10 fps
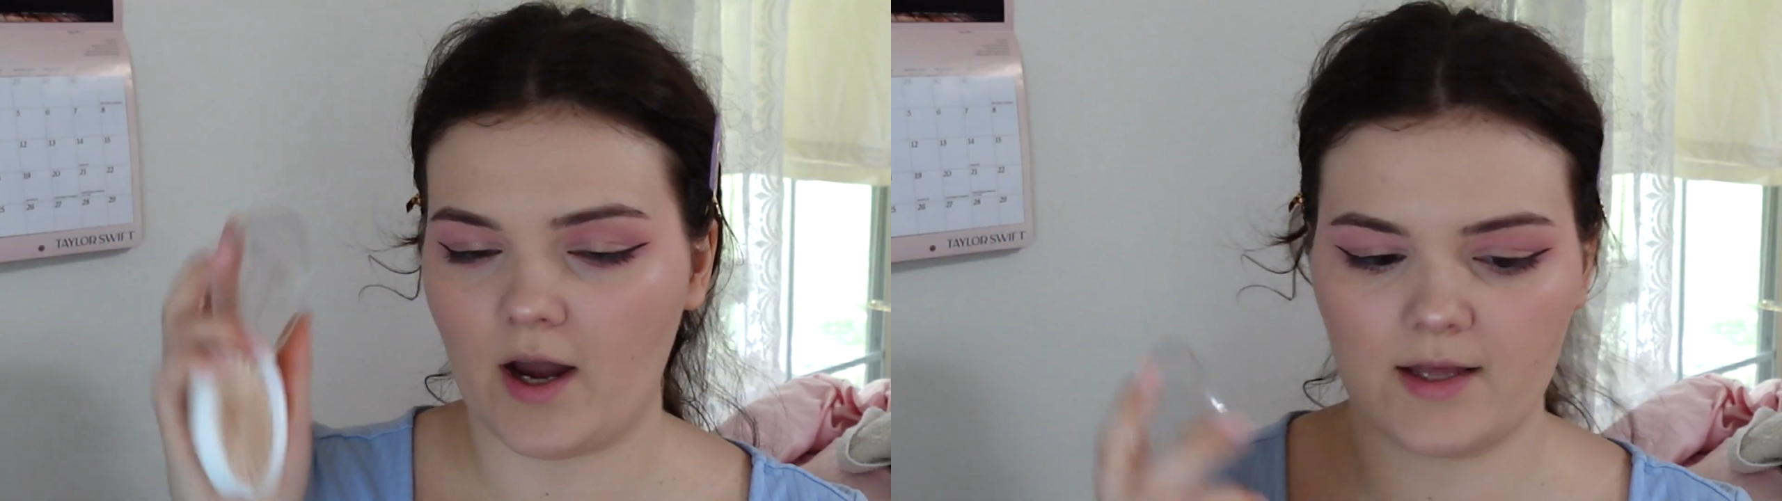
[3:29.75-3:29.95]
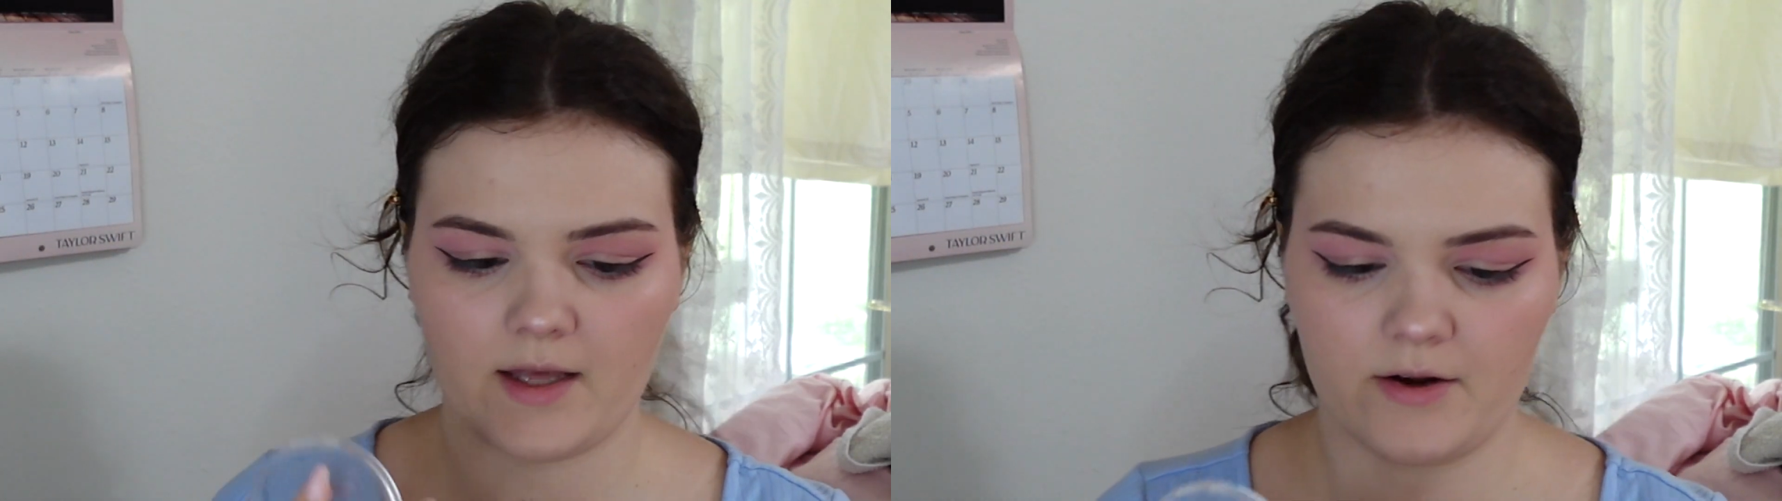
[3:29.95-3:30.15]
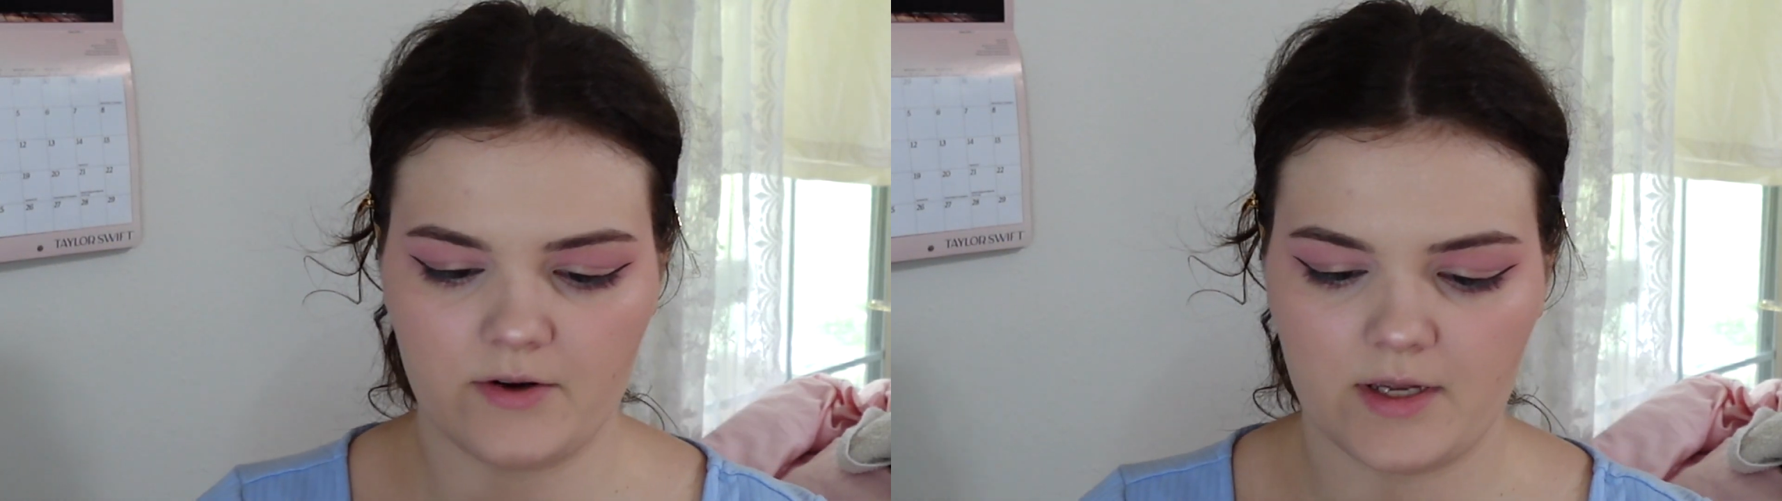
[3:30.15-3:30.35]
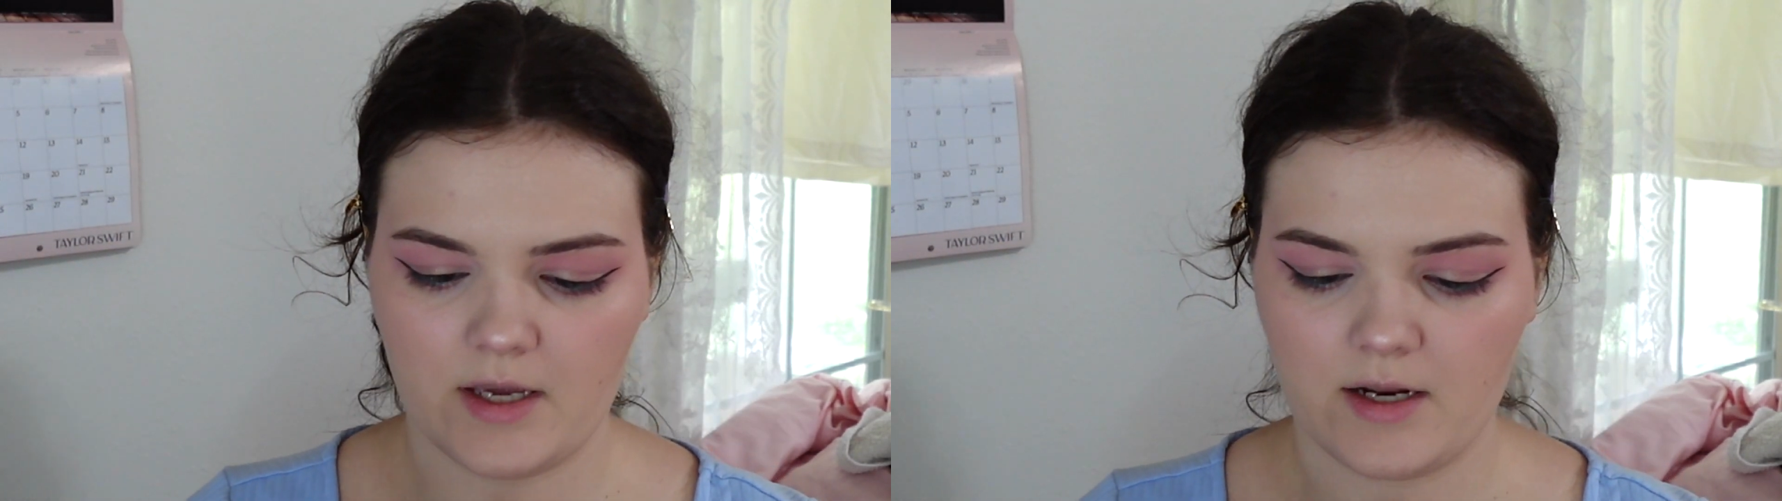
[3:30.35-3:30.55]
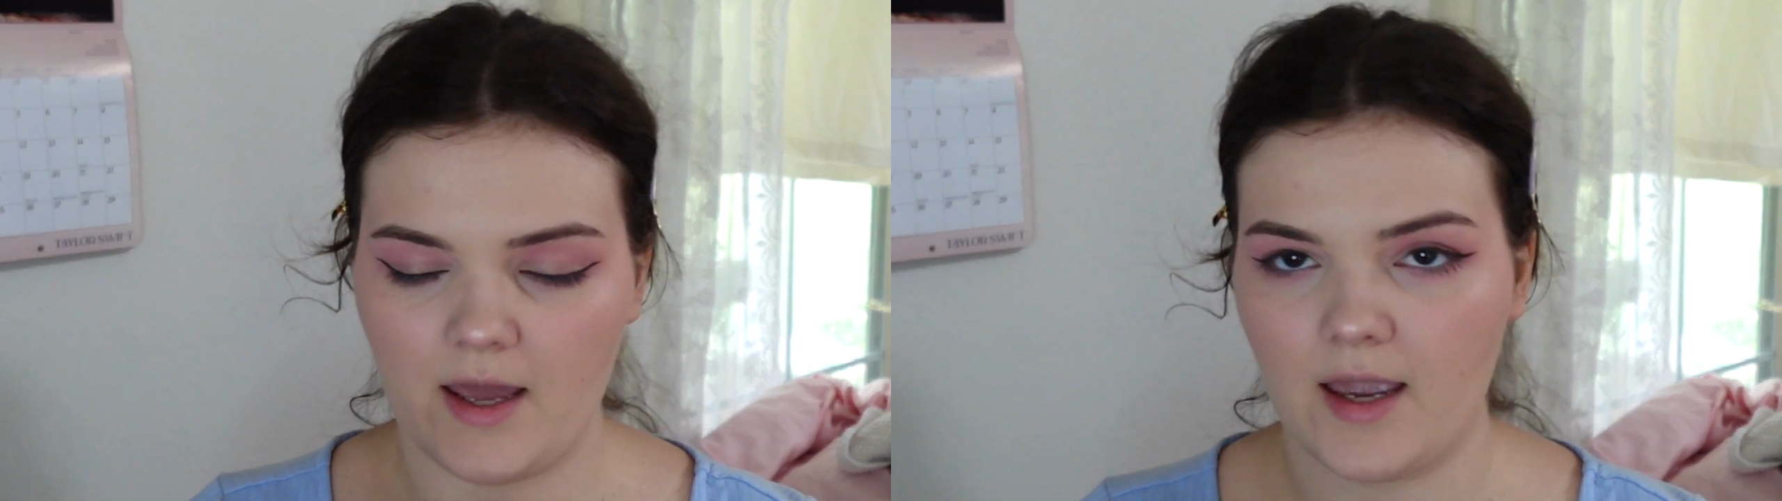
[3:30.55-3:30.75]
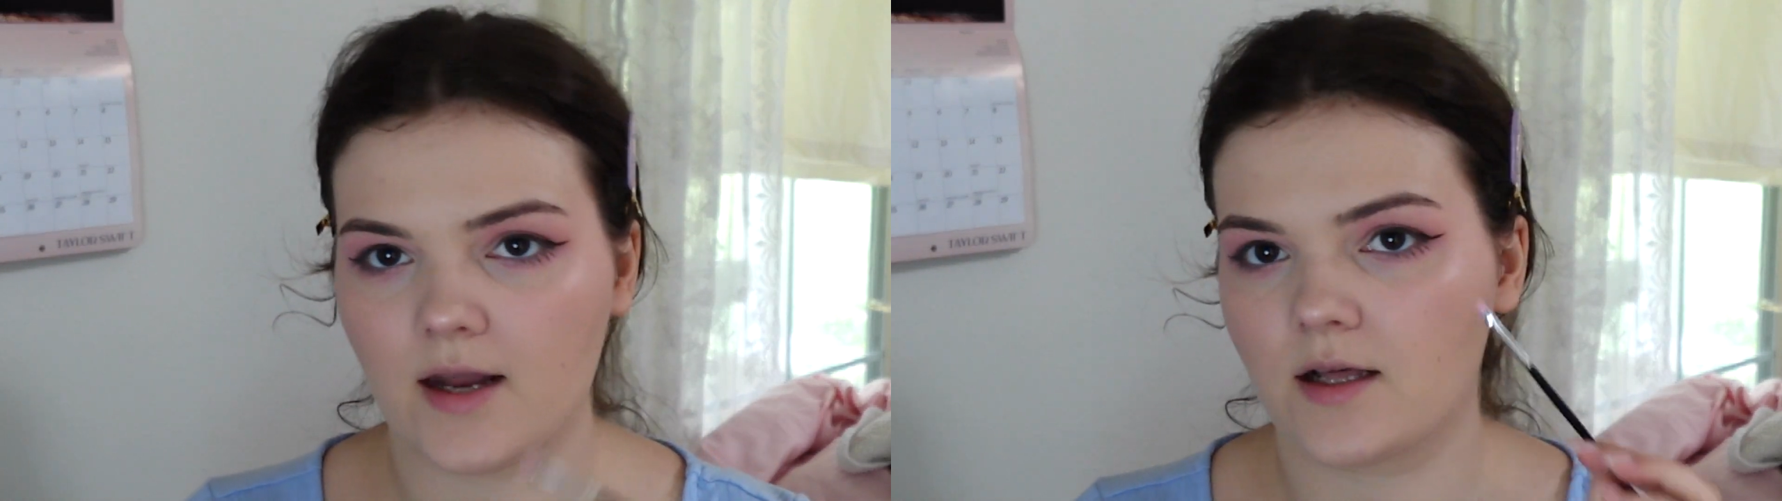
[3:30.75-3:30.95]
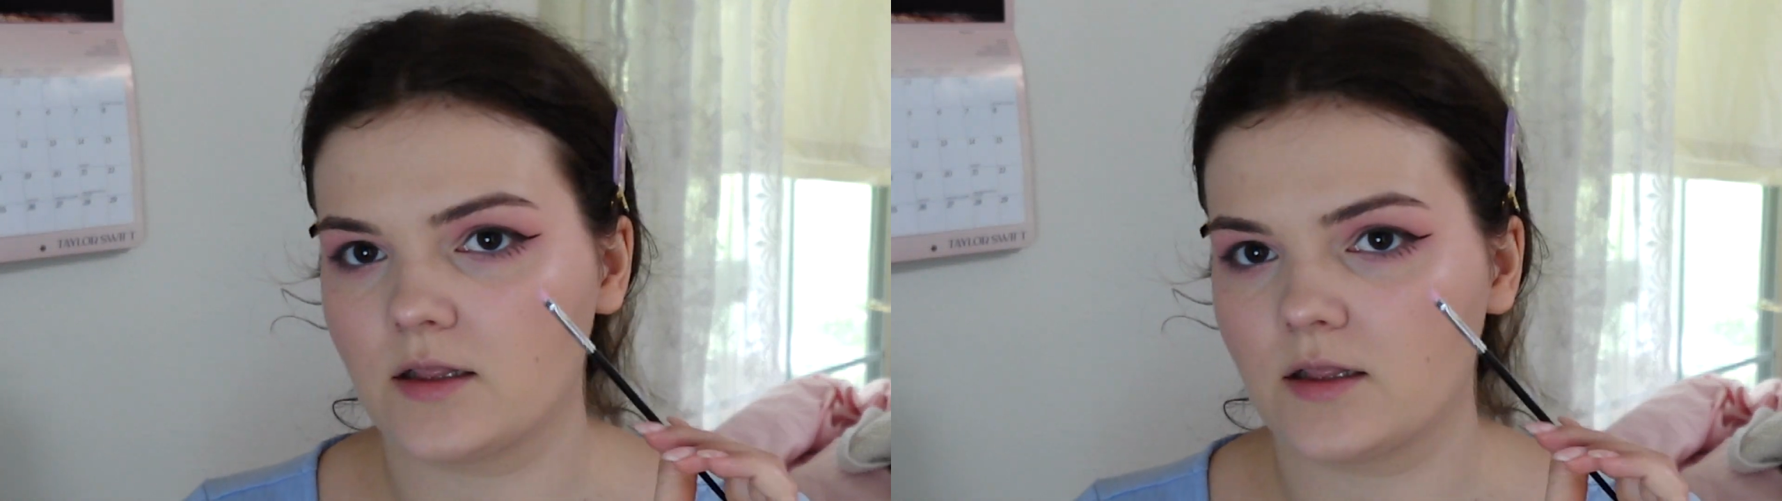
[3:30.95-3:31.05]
highlighter again and